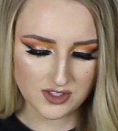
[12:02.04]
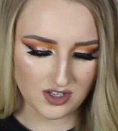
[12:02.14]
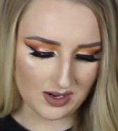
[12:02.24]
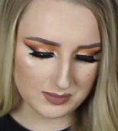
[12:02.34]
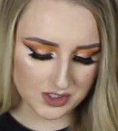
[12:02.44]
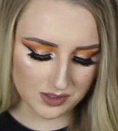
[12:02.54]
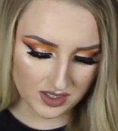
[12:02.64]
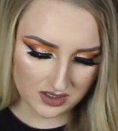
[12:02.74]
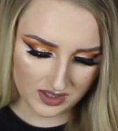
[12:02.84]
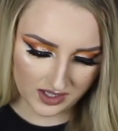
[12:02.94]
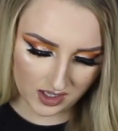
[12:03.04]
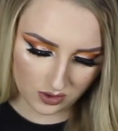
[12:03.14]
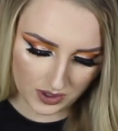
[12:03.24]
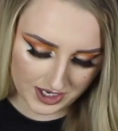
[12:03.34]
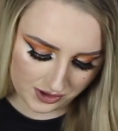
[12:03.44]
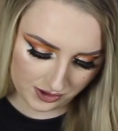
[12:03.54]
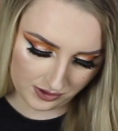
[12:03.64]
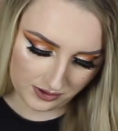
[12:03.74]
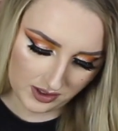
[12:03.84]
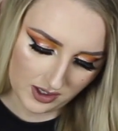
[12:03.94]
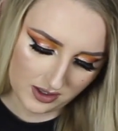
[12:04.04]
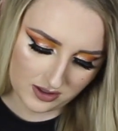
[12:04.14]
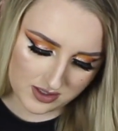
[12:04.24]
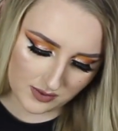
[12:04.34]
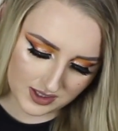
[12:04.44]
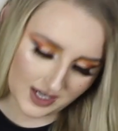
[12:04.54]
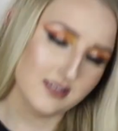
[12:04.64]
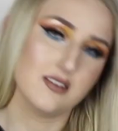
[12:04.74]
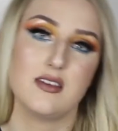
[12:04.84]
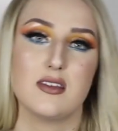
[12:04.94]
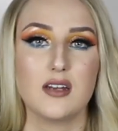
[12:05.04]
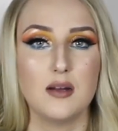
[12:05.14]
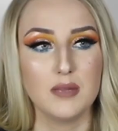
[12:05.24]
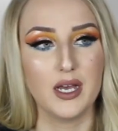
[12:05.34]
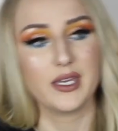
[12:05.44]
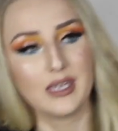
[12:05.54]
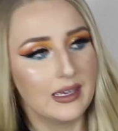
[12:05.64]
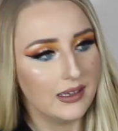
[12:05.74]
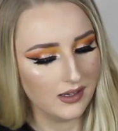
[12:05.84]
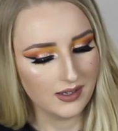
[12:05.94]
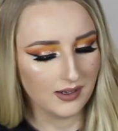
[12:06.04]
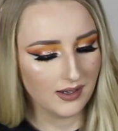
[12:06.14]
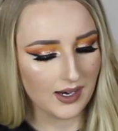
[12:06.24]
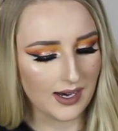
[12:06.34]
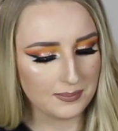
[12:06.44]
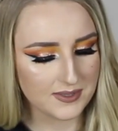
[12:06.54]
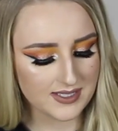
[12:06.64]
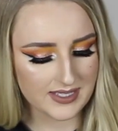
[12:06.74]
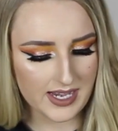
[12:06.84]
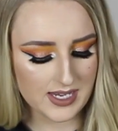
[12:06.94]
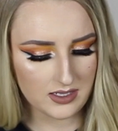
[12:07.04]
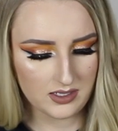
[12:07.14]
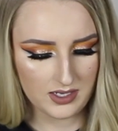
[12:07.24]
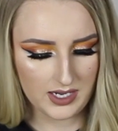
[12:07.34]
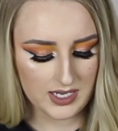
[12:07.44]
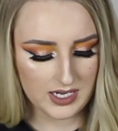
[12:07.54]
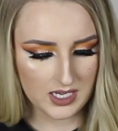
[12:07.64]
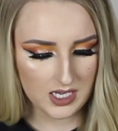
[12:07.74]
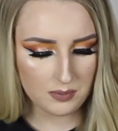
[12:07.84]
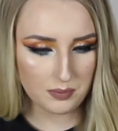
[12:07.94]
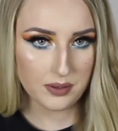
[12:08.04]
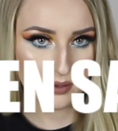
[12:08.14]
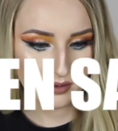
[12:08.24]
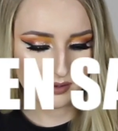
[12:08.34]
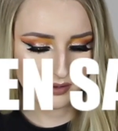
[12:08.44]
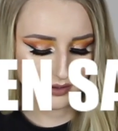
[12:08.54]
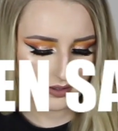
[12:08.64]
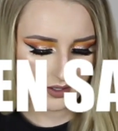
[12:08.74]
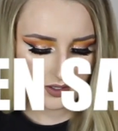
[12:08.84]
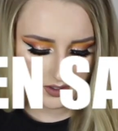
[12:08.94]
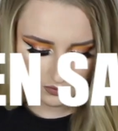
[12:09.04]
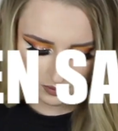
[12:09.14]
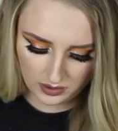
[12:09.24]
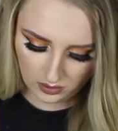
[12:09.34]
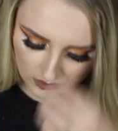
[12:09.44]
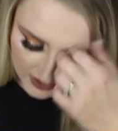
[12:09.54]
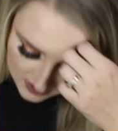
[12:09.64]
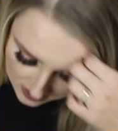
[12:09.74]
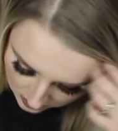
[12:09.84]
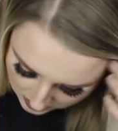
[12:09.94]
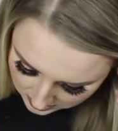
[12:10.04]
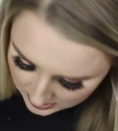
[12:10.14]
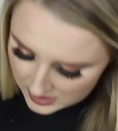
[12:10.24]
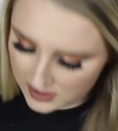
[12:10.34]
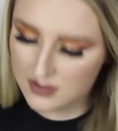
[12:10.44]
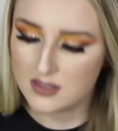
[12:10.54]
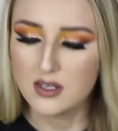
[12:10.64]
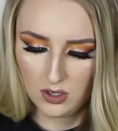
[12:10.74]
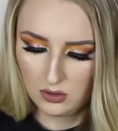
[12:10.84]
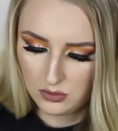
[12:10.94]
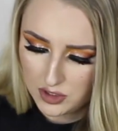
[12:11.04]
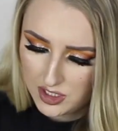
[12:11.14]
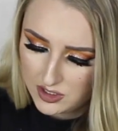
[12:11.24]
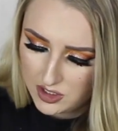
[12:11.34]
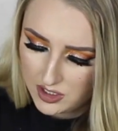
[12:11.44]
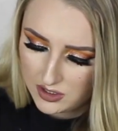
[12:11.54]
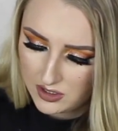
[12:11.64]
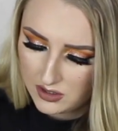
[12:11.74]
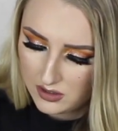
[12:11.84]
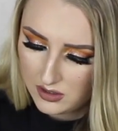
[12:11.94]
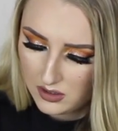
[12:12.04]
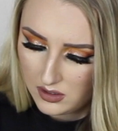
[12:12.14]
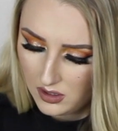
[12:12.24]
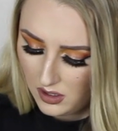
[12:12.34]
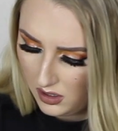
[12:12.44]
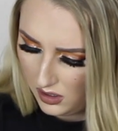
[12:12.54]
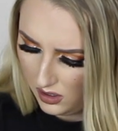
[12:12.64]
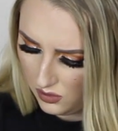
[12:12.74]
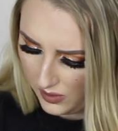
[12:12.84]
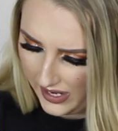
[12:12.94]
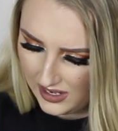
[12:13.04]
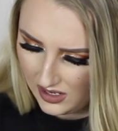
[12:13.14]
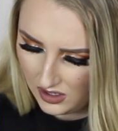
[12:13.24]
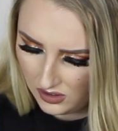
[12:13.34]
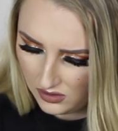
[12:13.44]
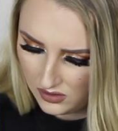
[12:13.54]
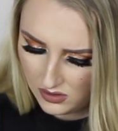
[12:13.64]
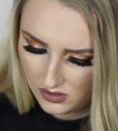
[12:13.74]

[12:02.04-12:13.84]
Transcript: So I'm assuming that they are quite new because I would like to think that I'm like up to date and hip with all these sorts of things. Oh shit, shit. Oh wow.